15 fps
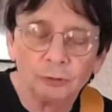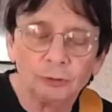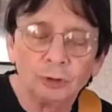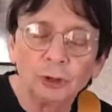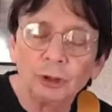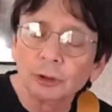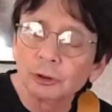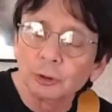
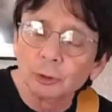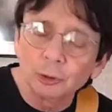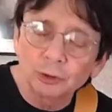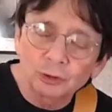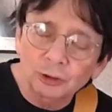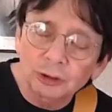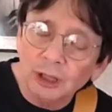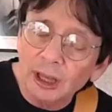Delia
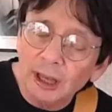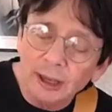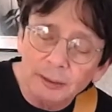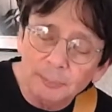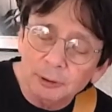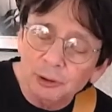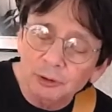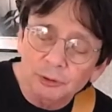was a
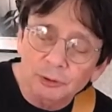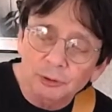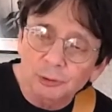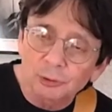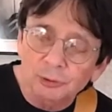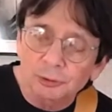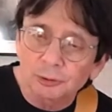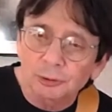gambling
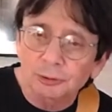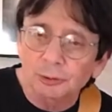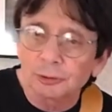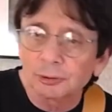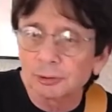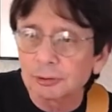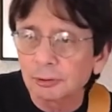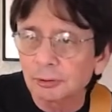
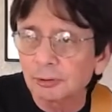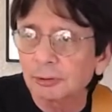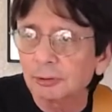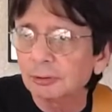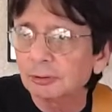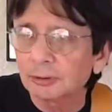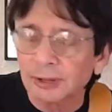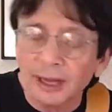girl,
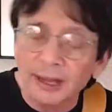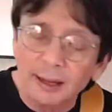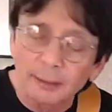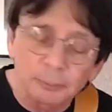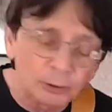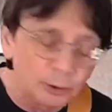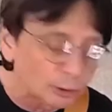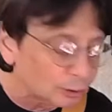
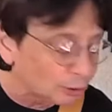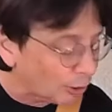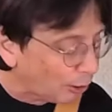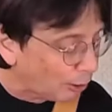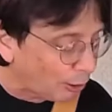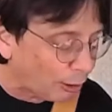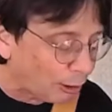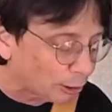gambled
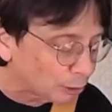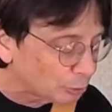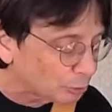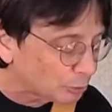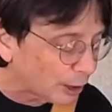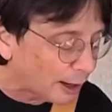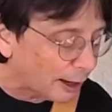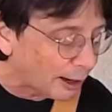all
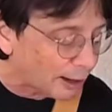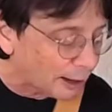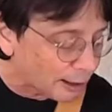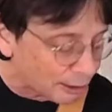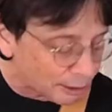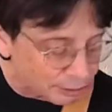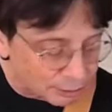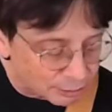
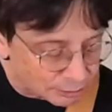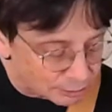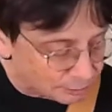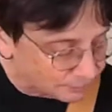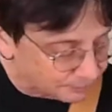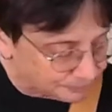around.